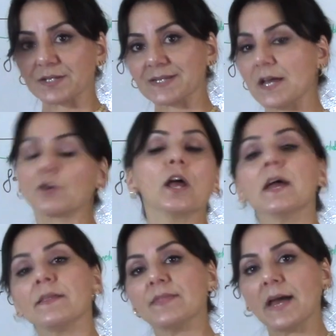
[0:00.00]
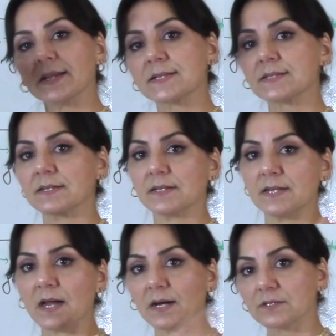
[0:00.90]
down. That's
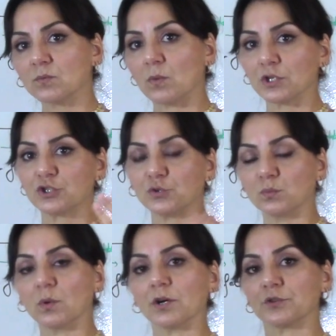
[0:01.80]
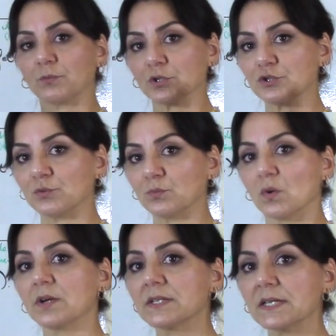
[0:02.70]
not what you want. What you
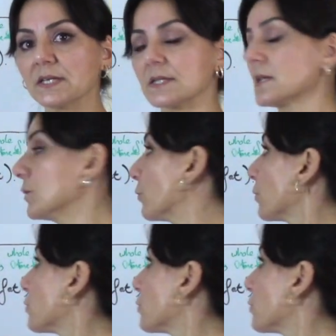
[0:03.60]
want is, in order